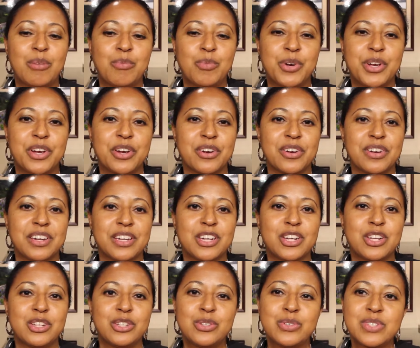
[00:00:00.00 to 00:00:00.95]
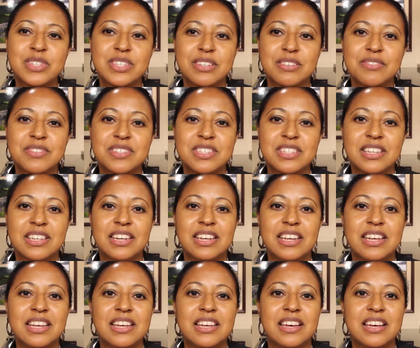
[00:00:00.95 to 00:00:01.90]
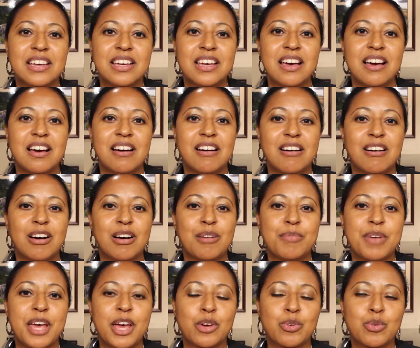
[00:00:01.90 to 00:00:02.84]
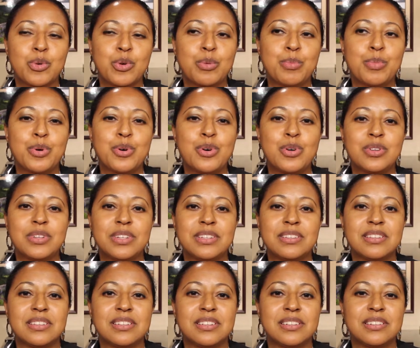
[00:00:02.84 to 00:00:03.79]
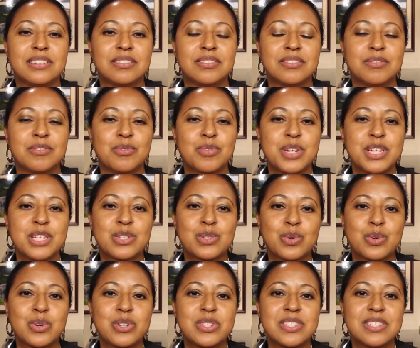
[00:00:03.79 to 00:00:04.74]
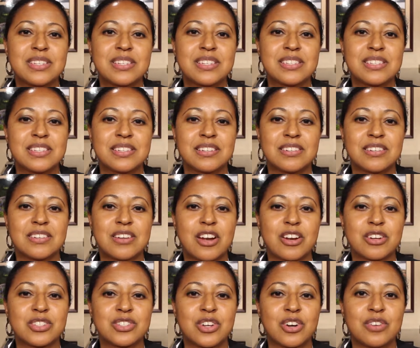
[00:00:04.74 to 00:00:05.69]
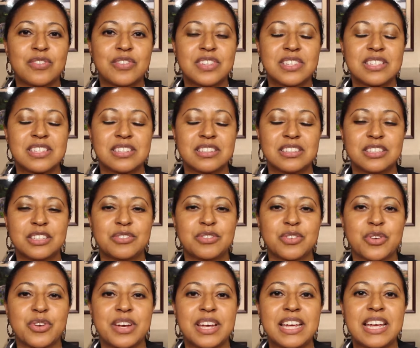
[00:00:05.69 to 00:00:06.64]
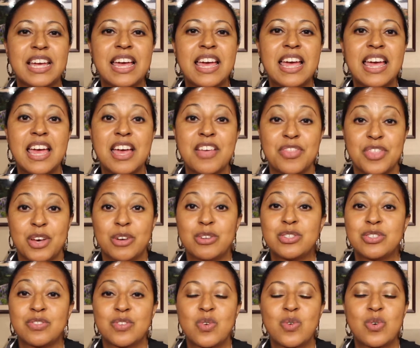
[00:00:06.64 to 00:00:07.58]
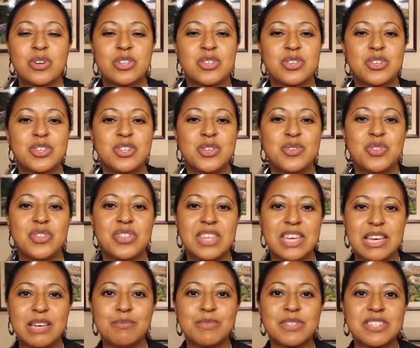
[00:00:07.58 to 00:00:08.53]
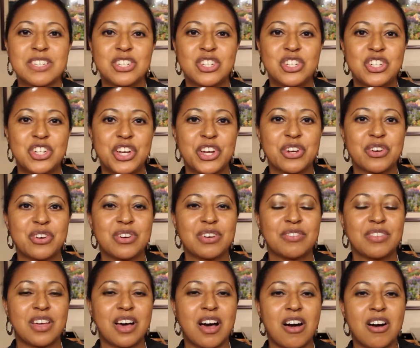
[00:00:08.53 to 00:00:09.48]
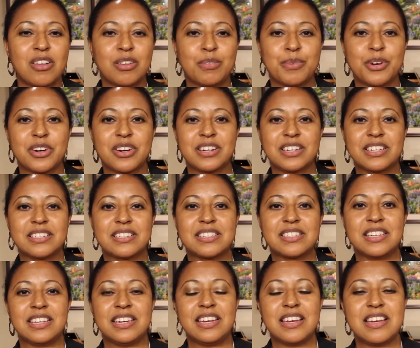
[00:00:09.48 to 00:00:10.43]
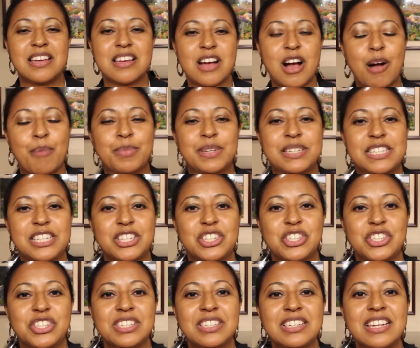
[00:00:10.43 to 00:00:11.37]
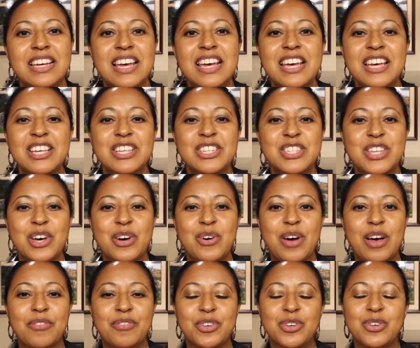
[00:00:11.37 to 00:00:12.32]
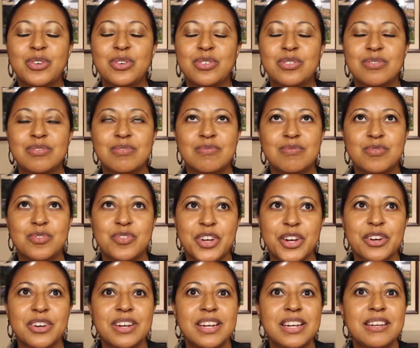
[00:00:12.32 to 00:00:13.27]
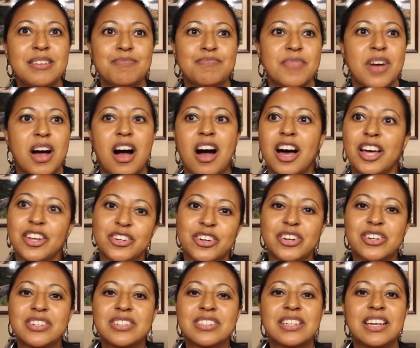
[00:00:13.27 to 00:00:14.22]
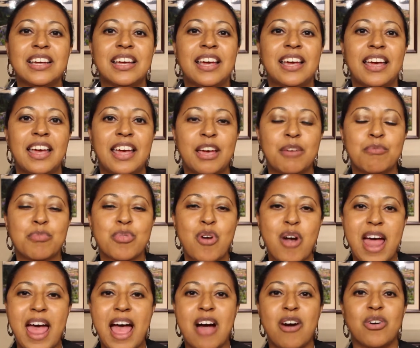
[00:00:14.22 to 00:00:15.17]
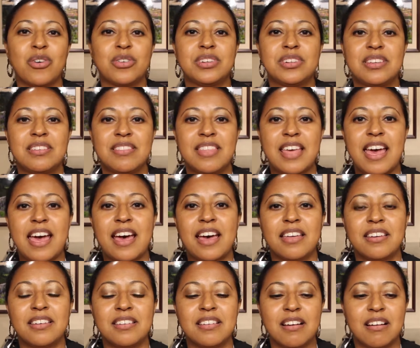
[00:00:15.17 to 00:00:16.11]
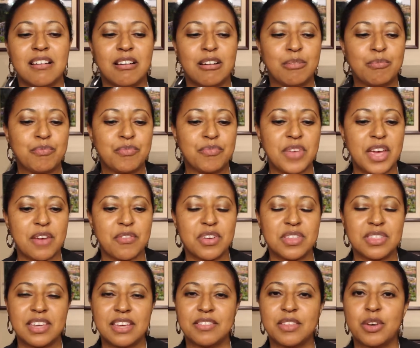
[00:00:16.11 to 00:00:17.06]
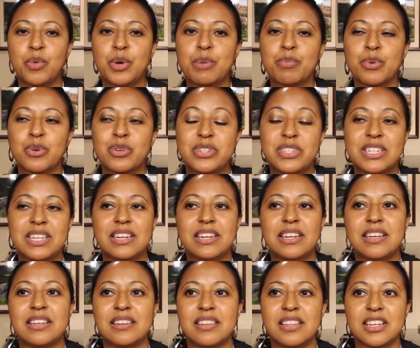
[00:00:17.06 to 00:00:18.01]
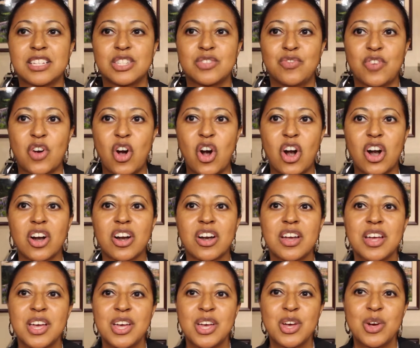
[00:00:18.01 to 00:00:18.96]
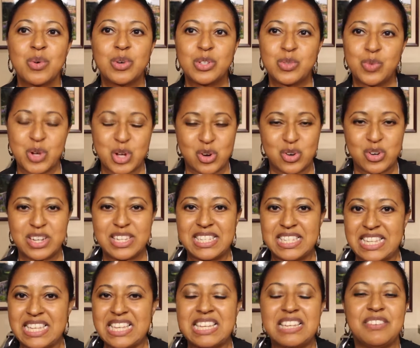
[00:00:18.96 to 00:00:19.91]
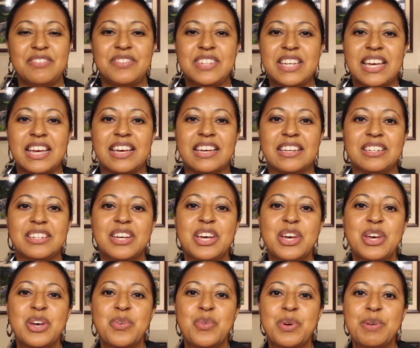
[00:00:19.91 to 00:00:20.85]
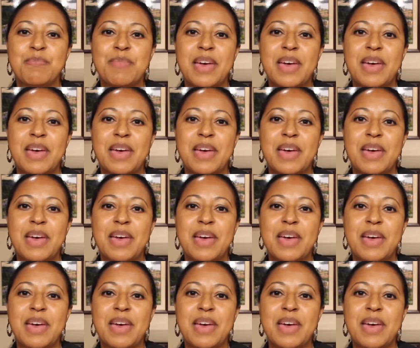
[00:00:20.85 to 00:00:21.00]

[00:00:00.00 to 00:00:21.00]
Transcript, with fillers: We are an inclusive city, equitable in the resources and our service delivery, and those of course are two themes this year of the All-American City competition. So I feel very honored and proud that everything that we presented thus far was well received, and we